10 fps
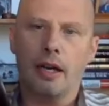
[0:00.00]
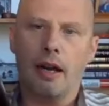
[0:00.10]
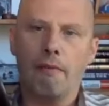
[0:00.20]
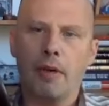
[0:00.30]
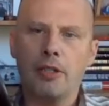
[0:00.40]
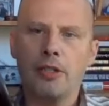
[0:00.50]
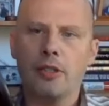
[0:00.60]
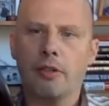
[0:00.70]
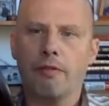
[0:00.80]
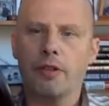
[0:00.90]
I'd
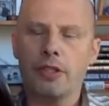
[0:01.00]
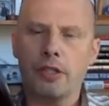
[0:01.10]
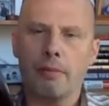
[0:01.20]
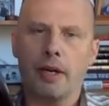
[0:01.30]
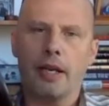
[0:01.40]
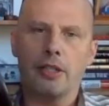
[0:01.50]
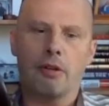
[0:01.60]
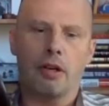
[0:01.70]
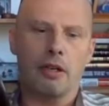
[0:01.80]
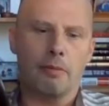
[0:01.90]
mentioned the first time I had you on,